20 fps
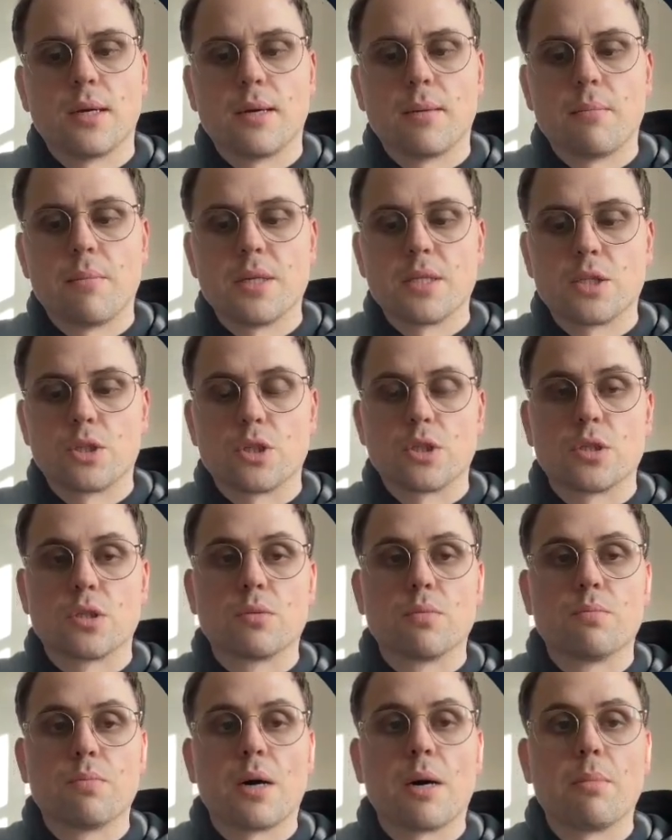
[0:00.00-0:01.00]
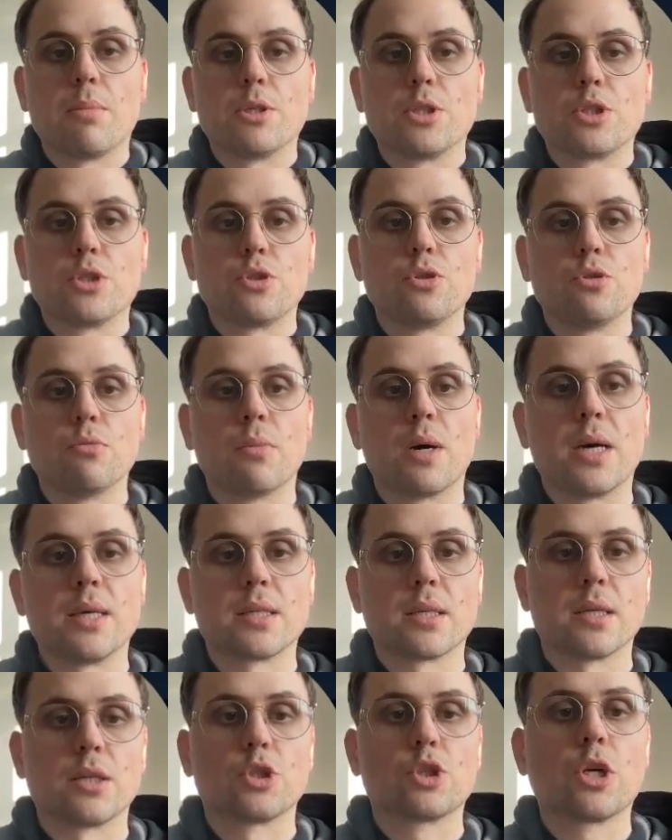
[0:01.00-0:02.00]
messages published to
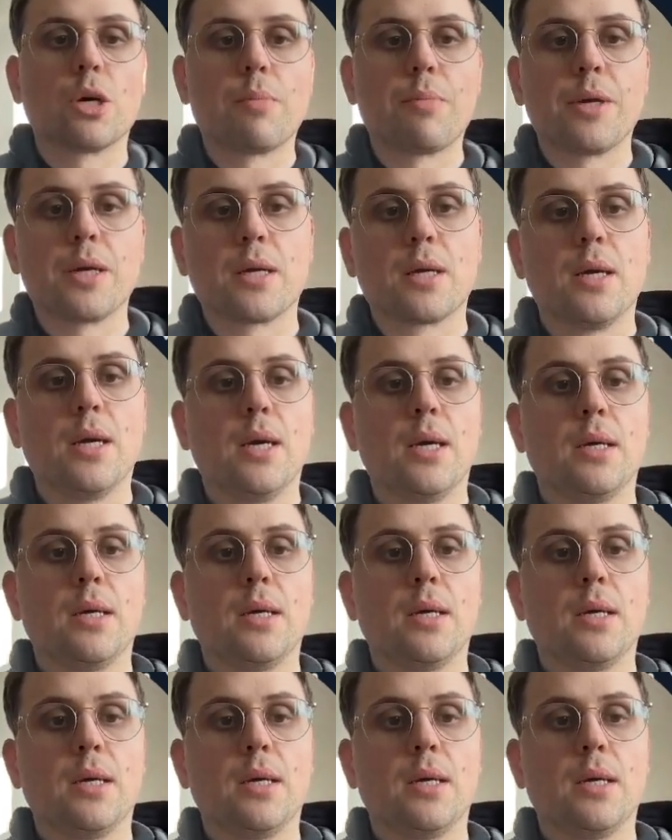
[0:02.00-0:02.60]
my/topic.